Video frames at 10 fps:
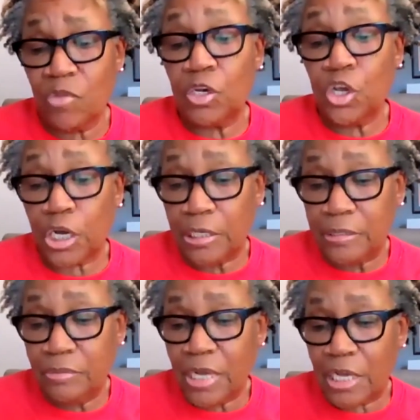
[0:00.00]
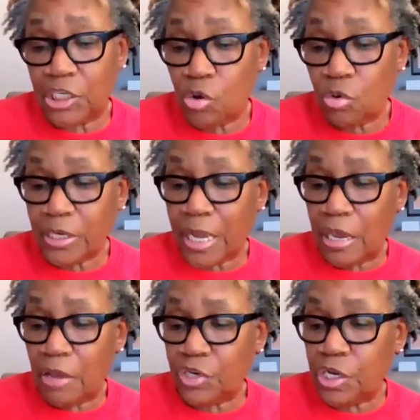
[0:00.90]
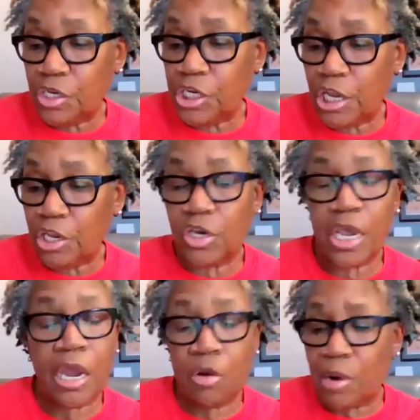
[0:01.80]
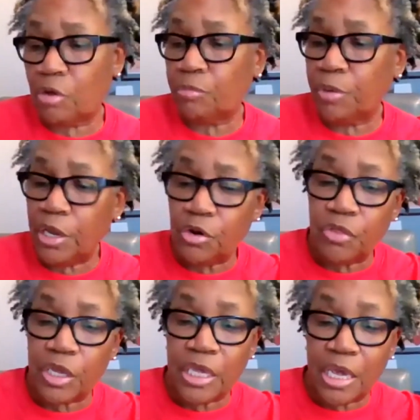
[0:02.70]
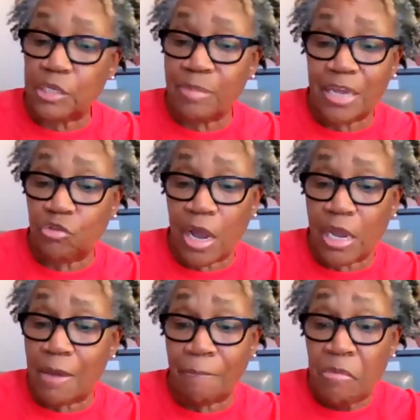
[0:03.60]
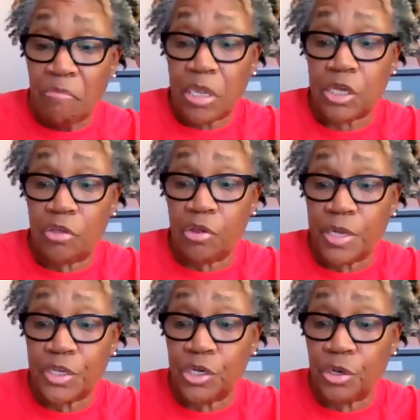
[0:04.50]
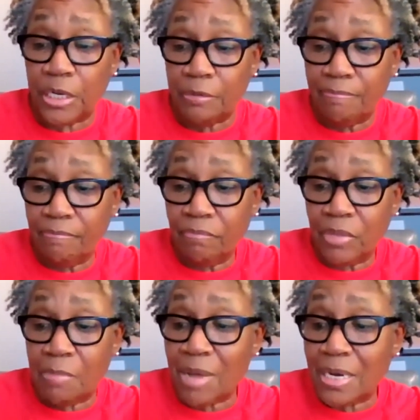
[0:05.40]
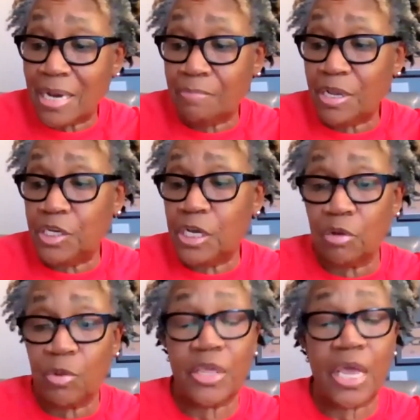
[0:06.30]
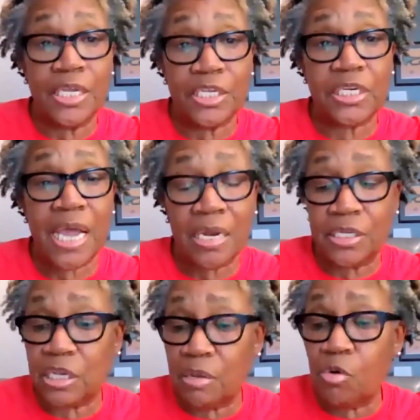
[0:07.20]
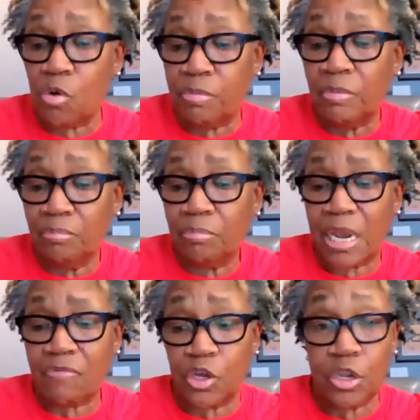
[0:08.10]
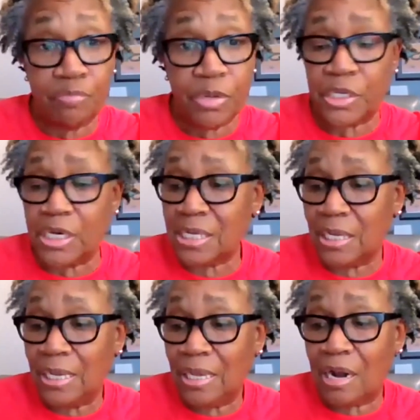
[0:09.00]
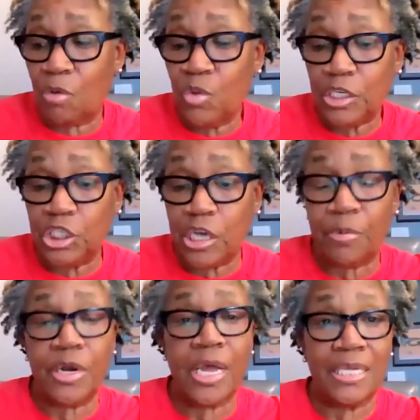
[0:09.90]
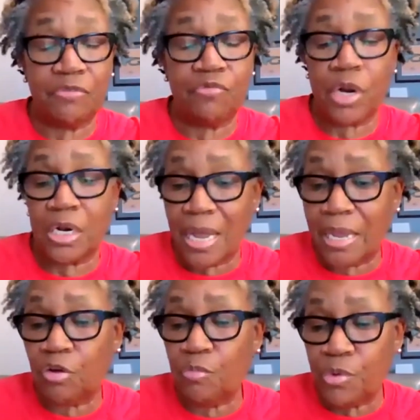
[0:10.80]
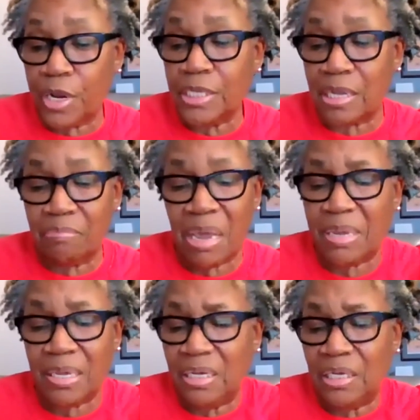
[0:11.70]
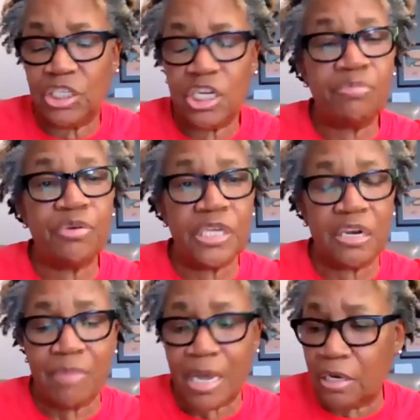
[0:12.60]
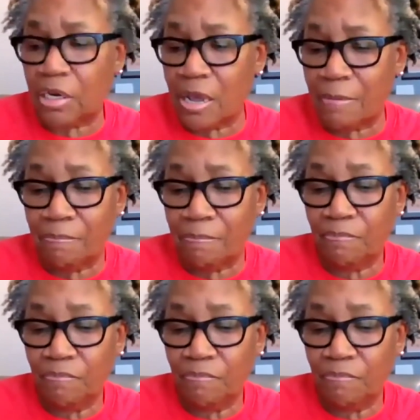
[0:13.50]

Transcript: Look, I told Laney if she continued to hang around Peter, the gigs might dry up. That's all there is to it. I might not be dealing with A list talents anymore, but I have a good business and I wouldn't jeopardize it for a client who brings in maybe 10% of my income.